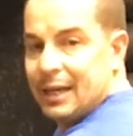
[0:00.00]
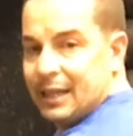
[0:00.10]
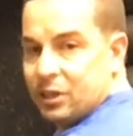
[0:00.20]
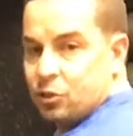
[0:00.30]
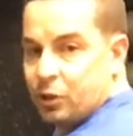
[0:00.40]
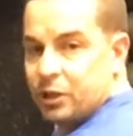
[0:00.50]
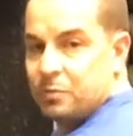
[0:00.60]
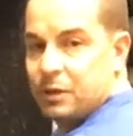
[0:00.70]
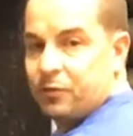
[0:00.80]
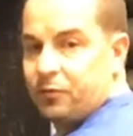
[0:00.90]
and then
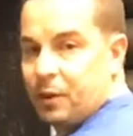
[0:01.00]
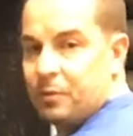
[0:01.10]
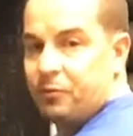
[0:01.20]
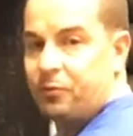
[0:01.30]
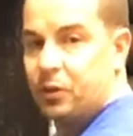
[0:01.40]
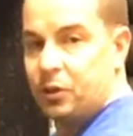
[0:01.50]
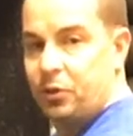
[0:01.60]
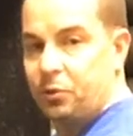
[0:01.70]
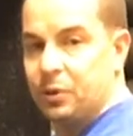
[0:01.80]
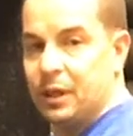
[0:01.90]
transmit from the foot
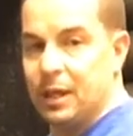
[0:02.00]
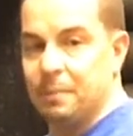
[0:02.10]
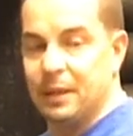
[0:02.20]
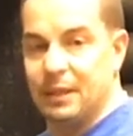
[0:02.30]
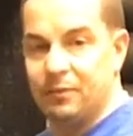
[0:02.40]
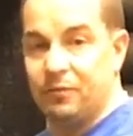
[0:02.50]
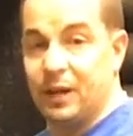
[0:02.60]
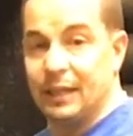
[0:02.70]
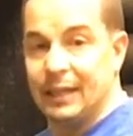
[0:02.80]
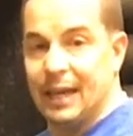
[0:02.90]
through the hip and then
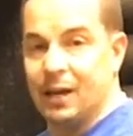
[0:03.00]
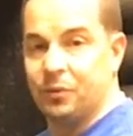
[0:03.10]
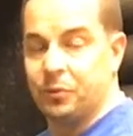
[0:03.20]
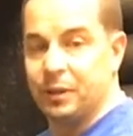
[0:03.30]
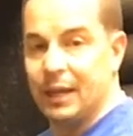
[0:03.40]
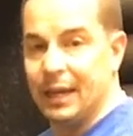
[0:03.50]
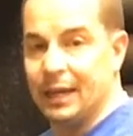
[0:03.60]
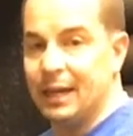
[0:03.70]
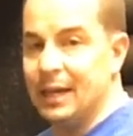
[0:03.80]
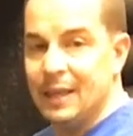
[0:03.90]
finally out through the hand.